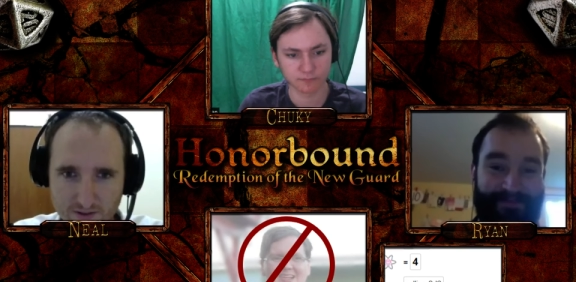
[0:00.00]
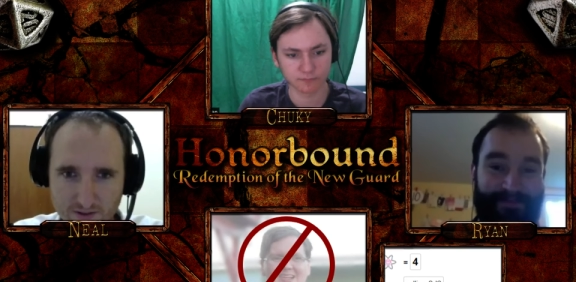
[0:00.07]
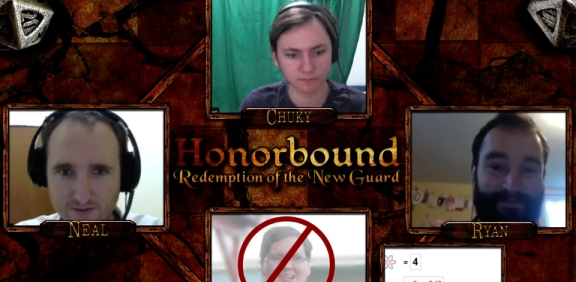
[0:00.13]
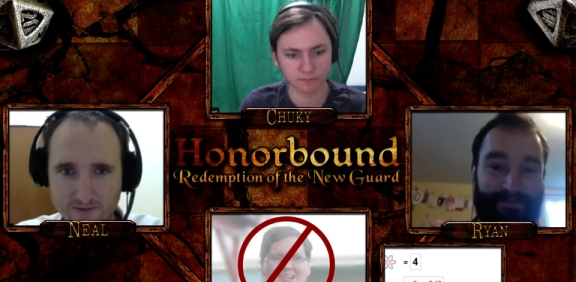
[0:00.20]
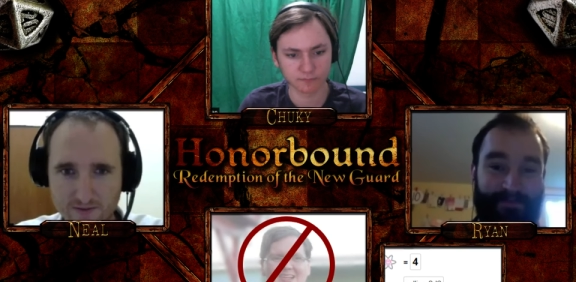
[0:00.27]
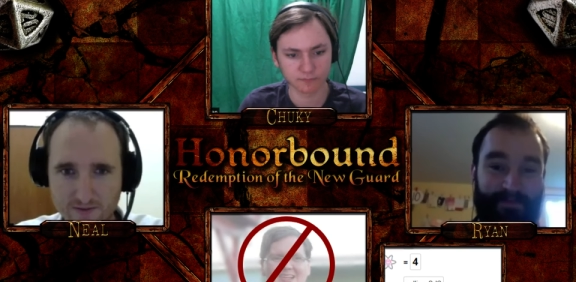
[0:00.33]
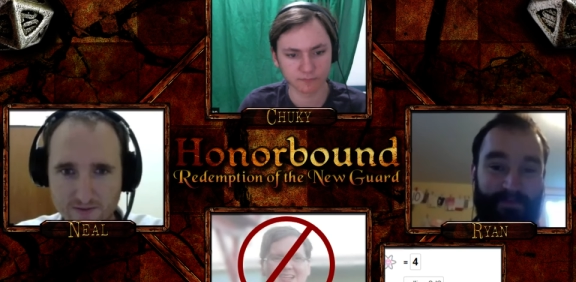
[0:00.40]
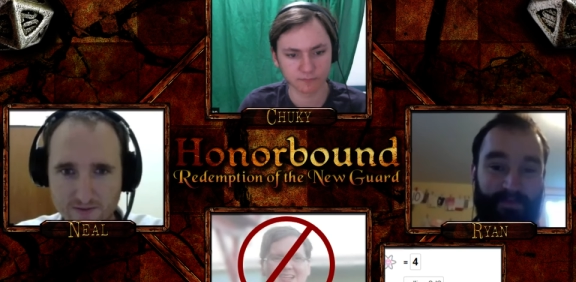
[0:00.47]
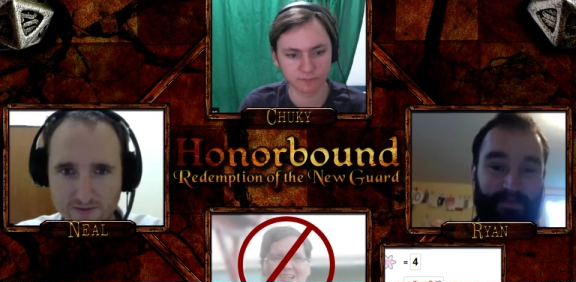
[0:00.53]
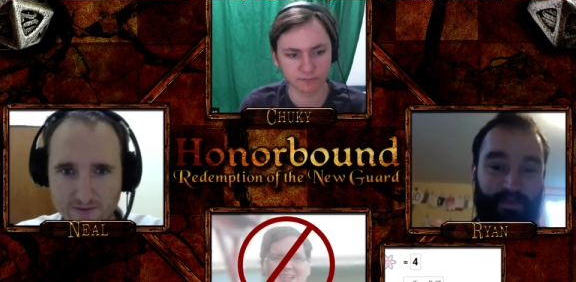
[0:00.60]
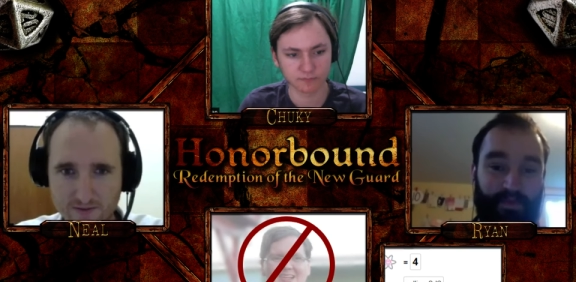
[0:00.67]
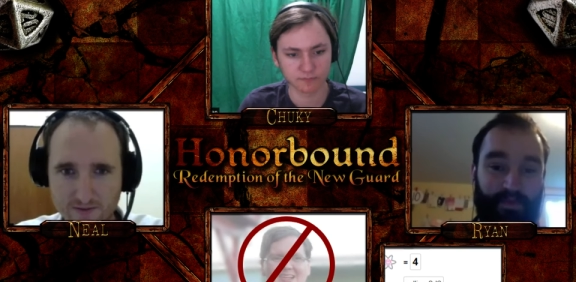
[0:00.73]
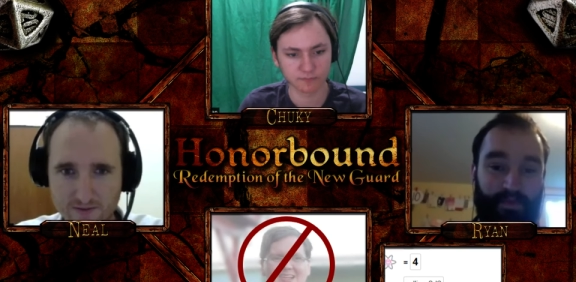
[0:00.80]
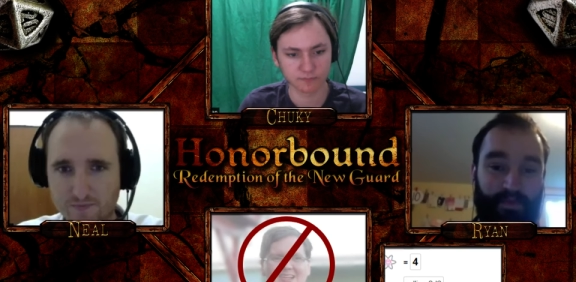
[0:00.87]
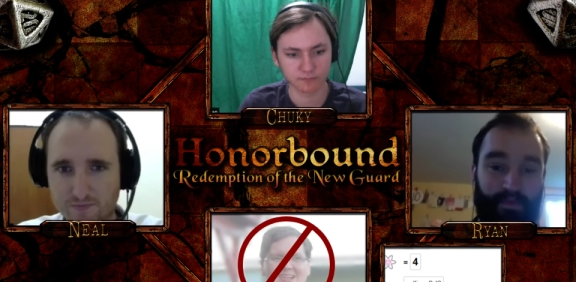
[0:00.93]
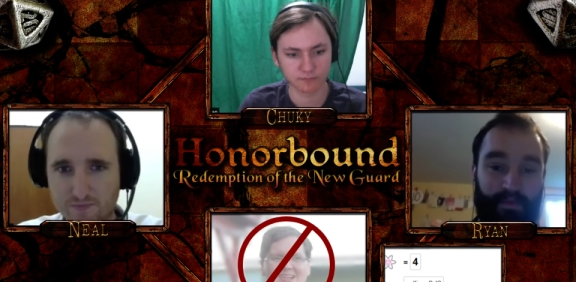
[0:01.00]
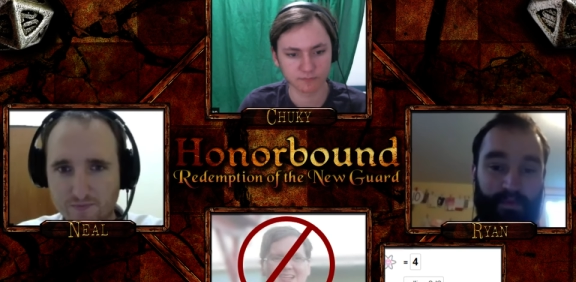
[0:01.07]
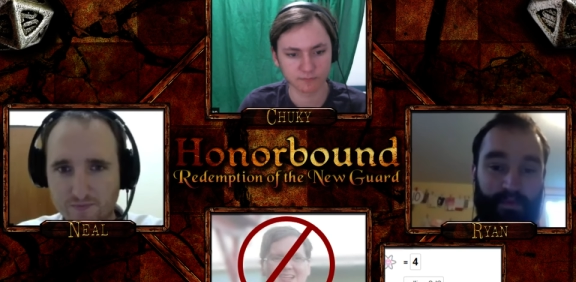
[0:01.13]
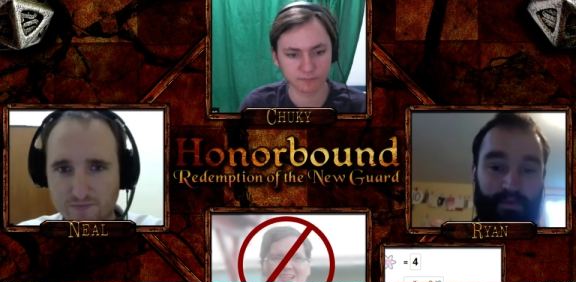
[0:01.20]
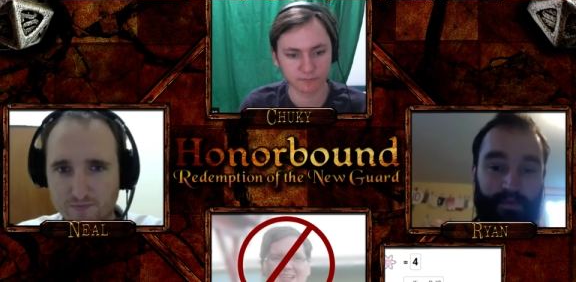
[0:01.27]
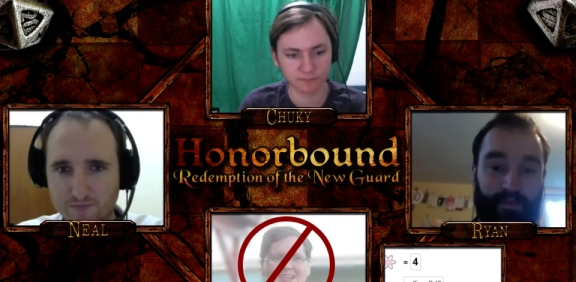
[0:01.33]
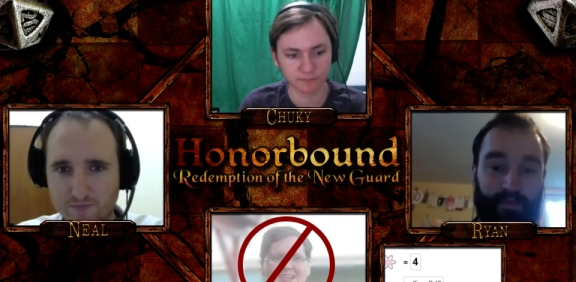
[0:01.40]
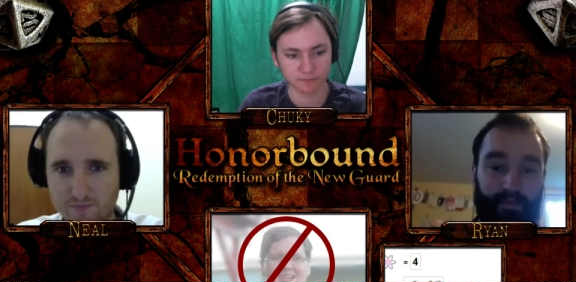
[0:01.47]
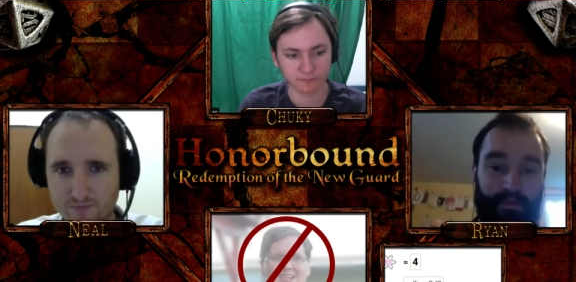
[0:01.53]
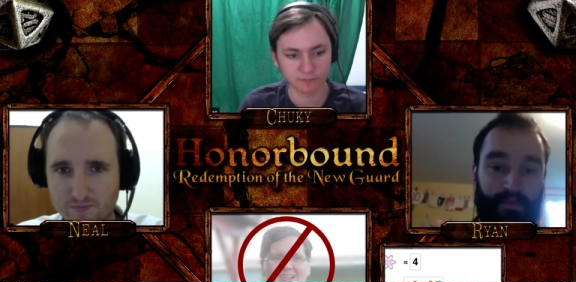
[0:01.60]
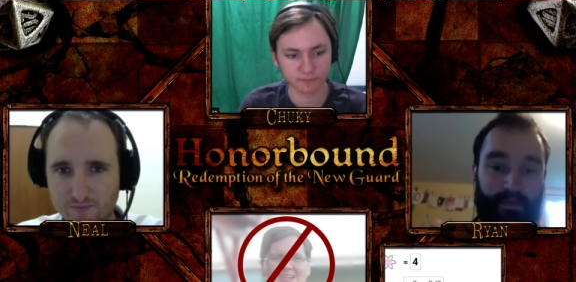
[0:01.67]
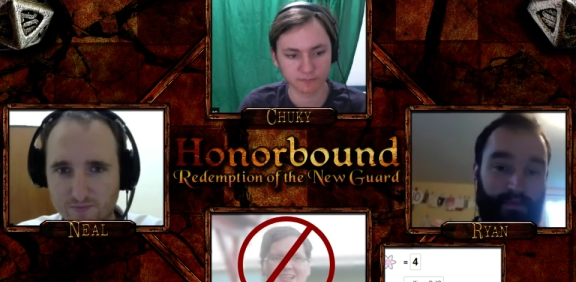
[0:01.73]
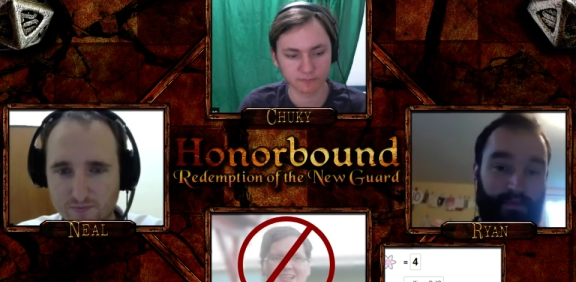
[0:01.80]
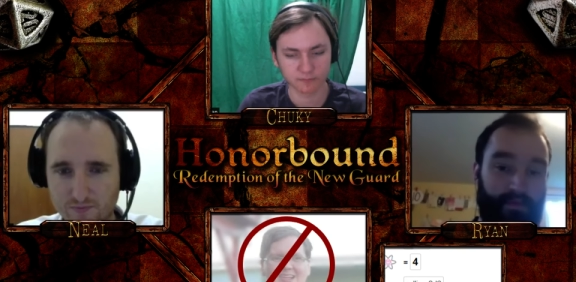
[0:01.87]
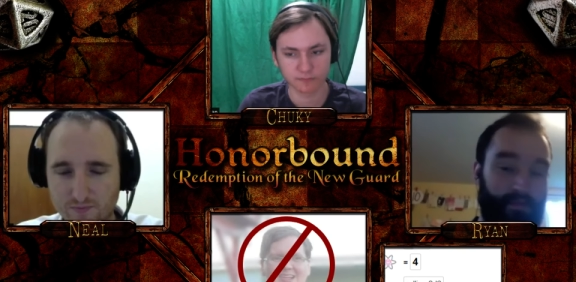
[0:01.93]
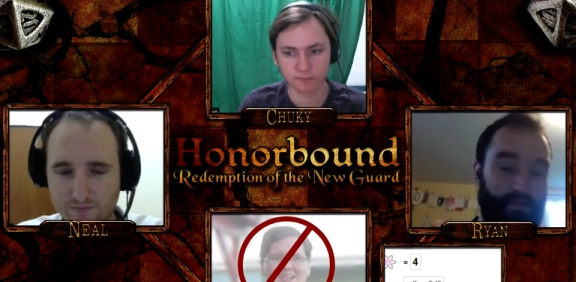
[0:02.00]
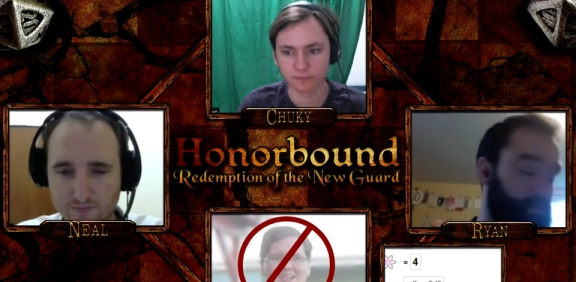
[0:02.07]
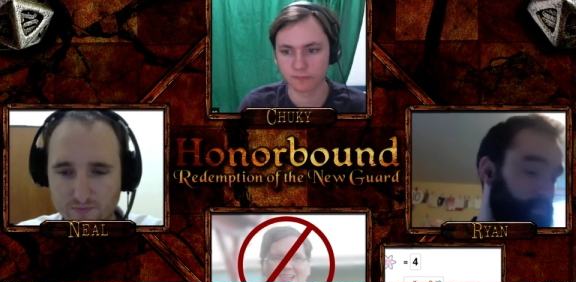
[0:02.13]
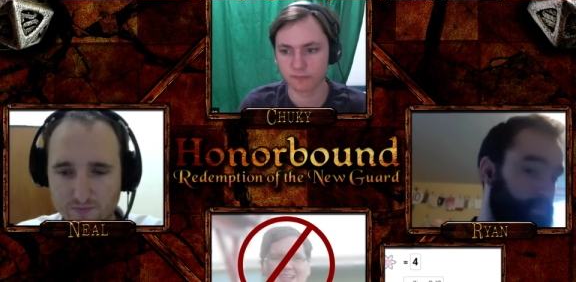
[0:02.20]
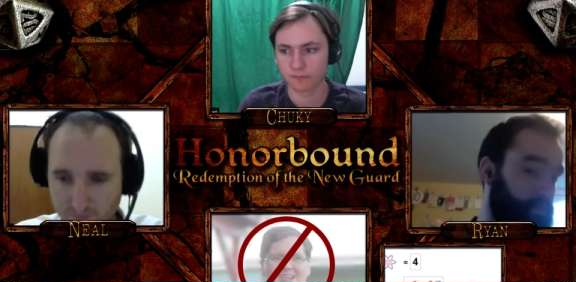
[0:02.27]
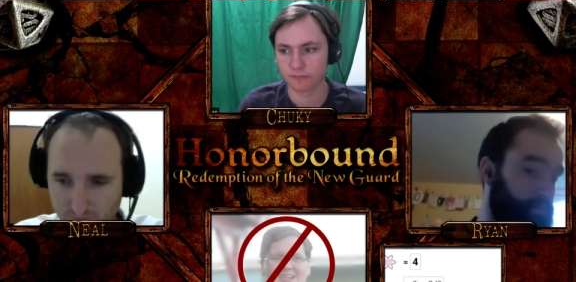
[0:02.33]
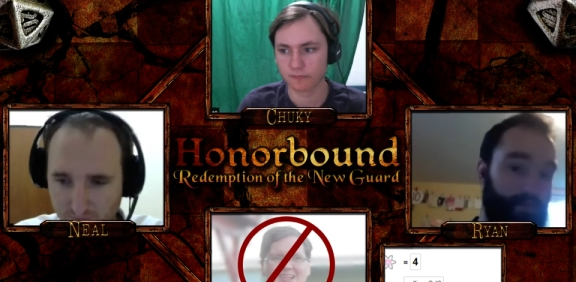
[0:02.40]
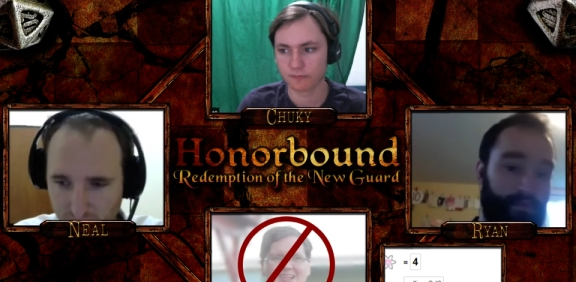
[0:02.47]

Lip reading: (no one is talking)